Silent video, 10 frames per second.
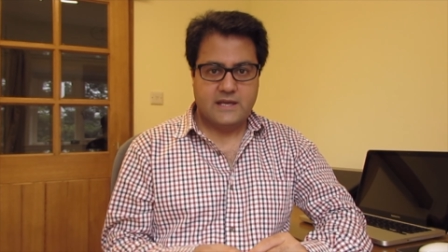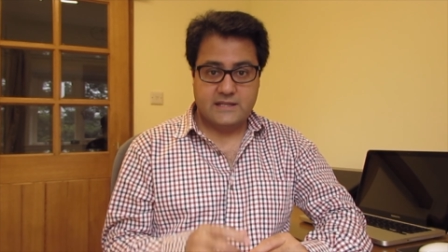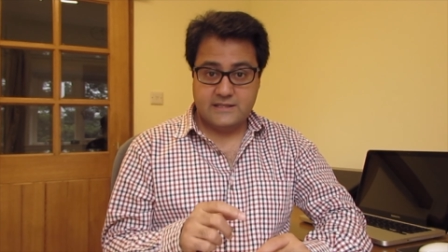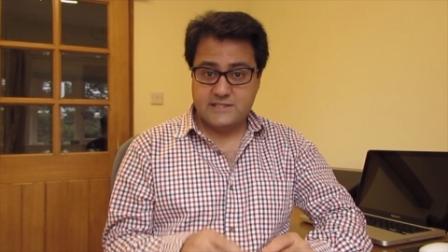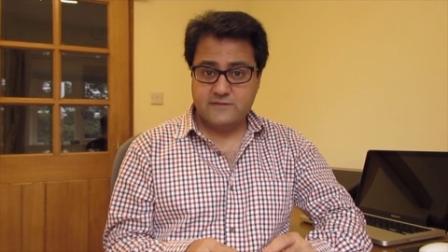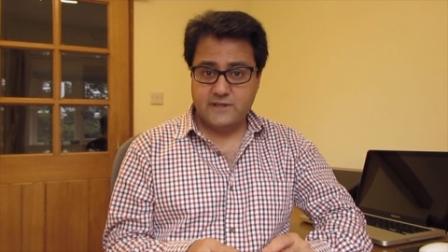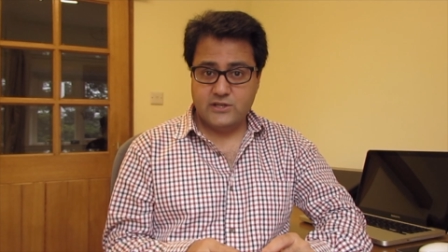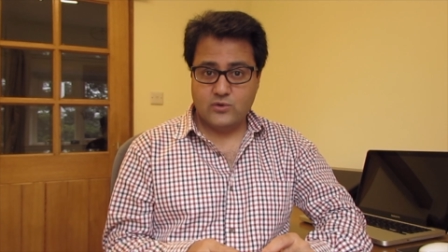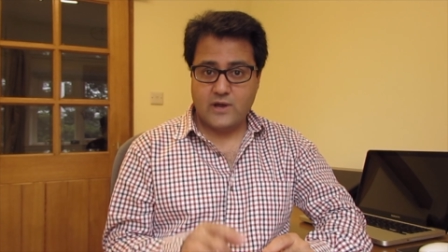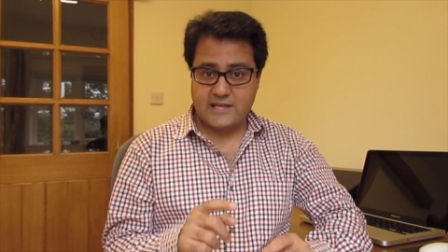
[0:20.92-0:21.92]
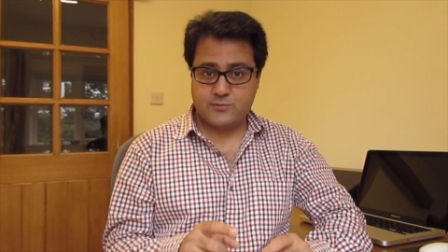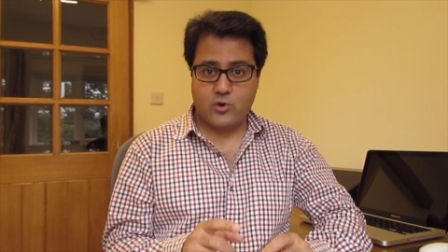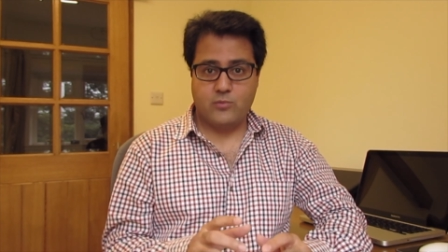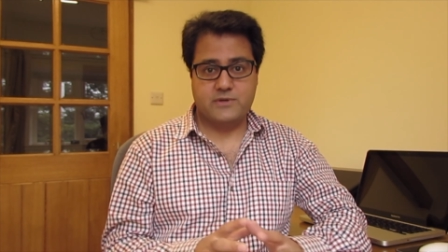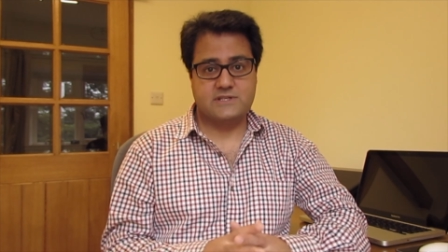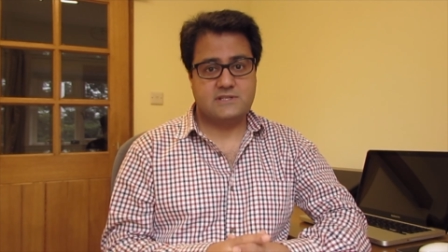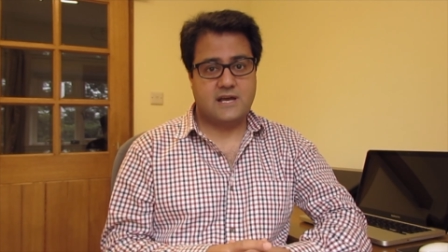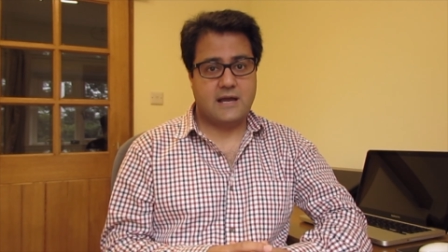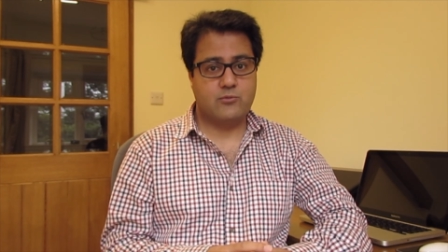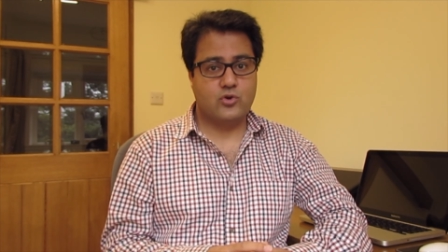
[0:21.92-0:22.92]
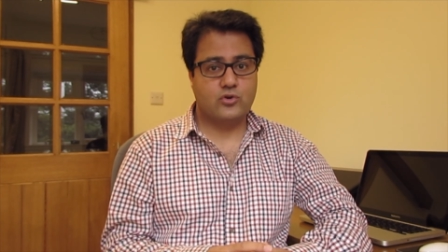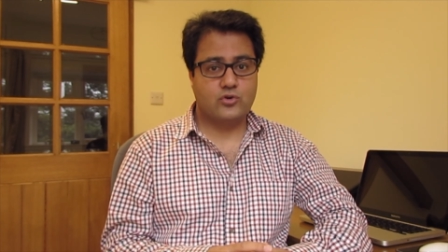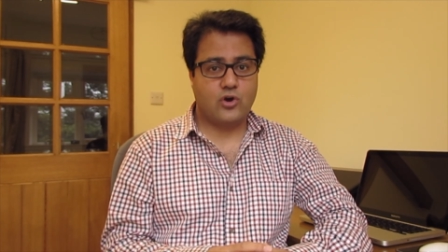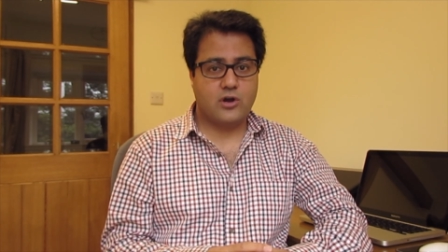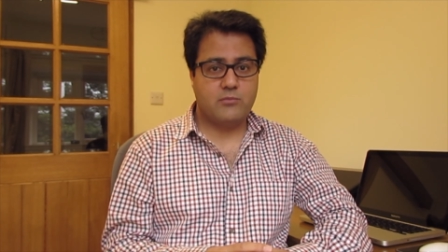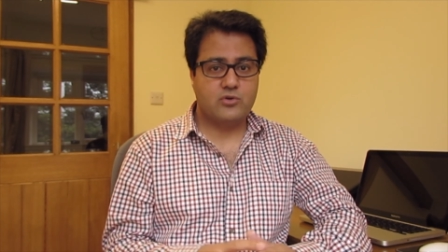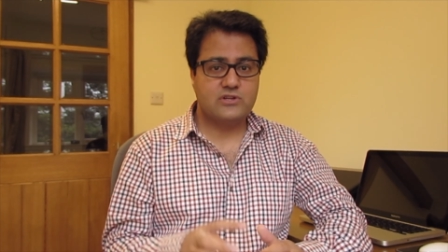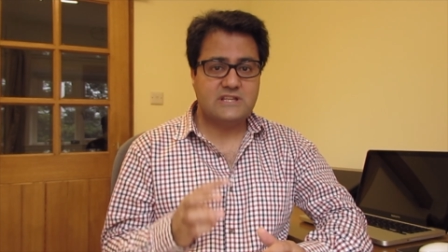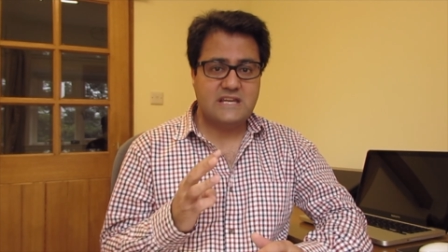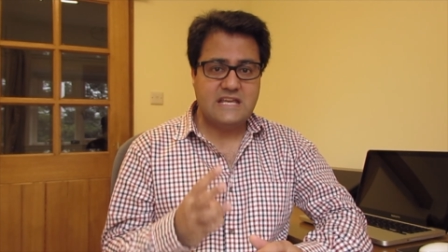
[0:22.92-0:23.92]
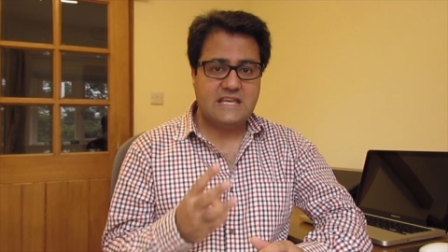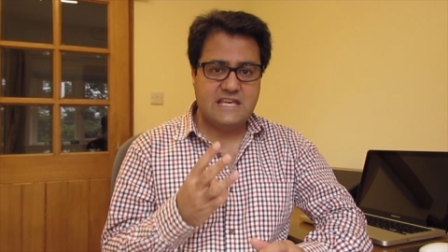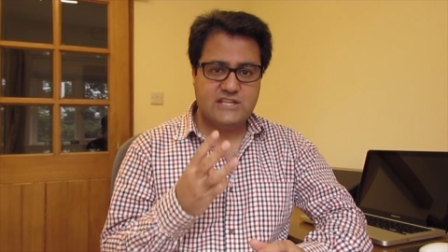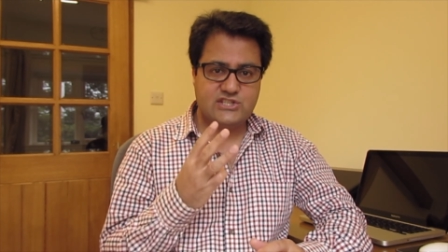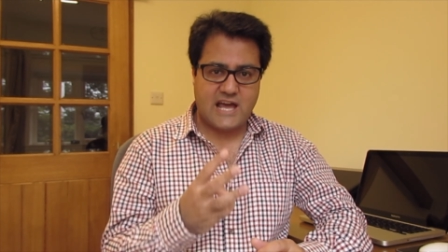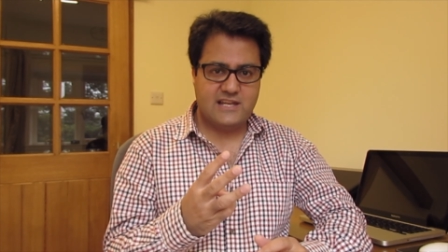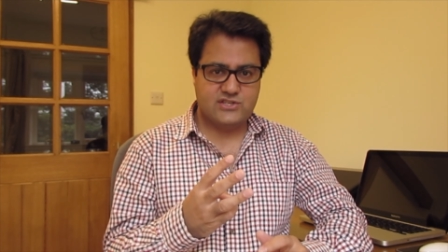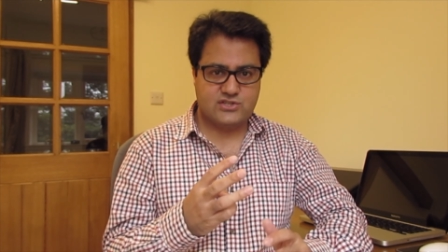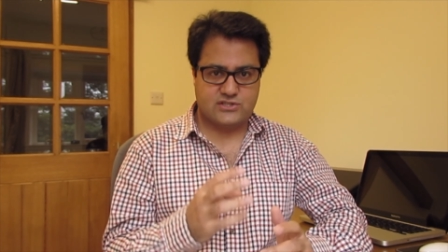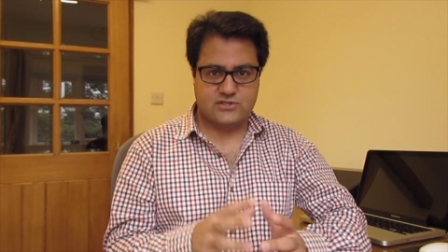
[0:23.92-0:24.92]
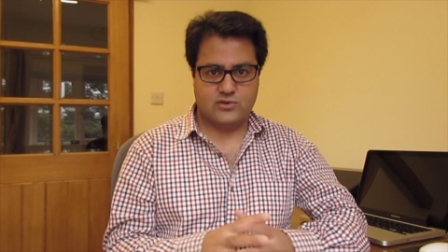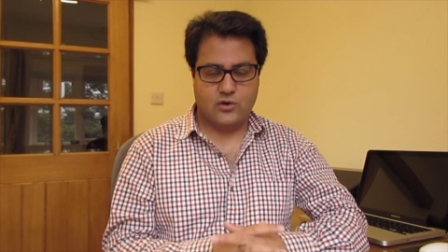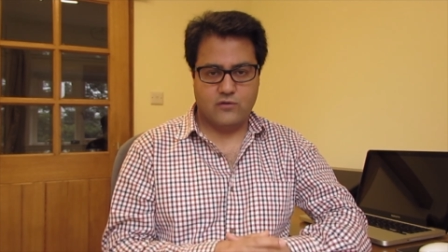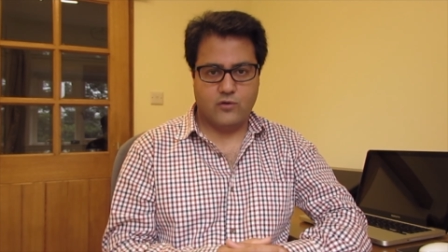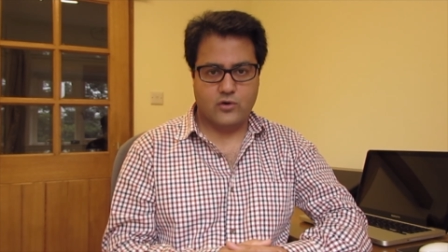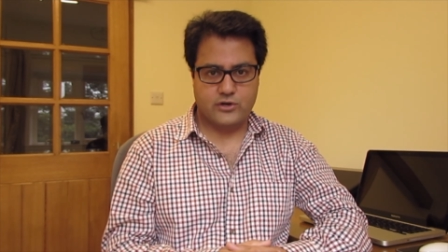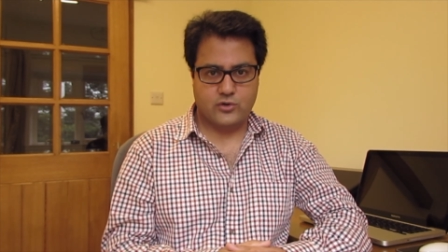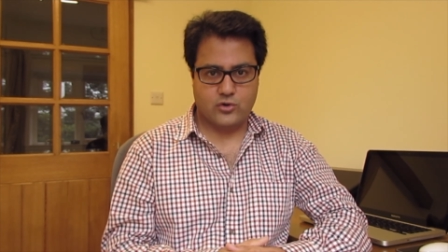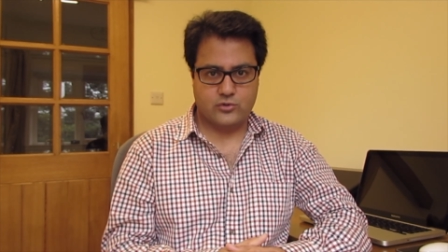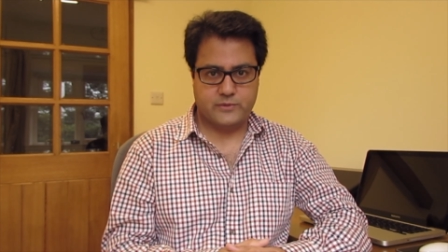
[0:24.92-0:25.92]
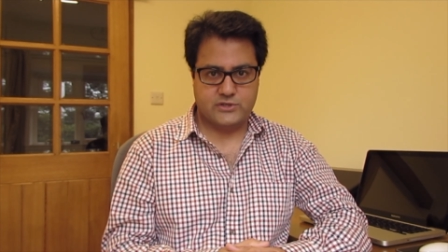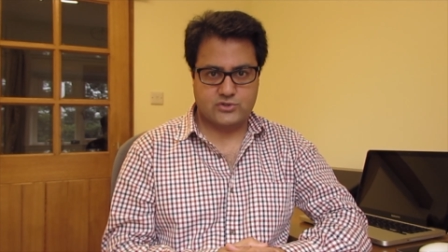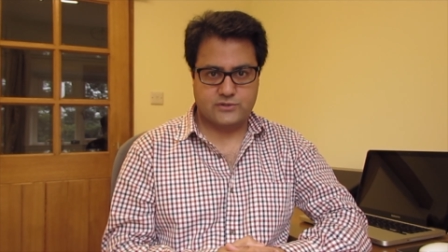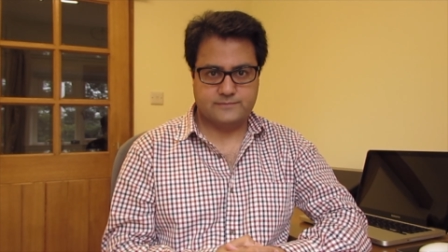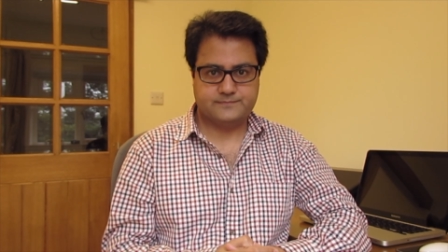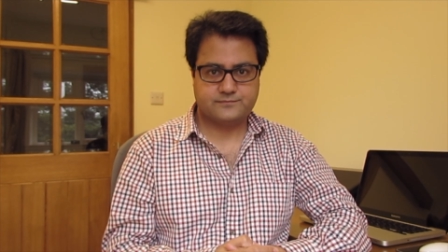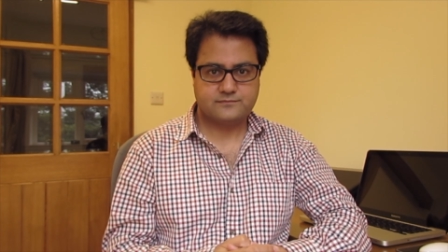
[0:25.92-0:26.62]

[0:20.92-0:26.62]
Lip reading: In this video, as promised, I'm going to talk about the three key challenges of audit automation.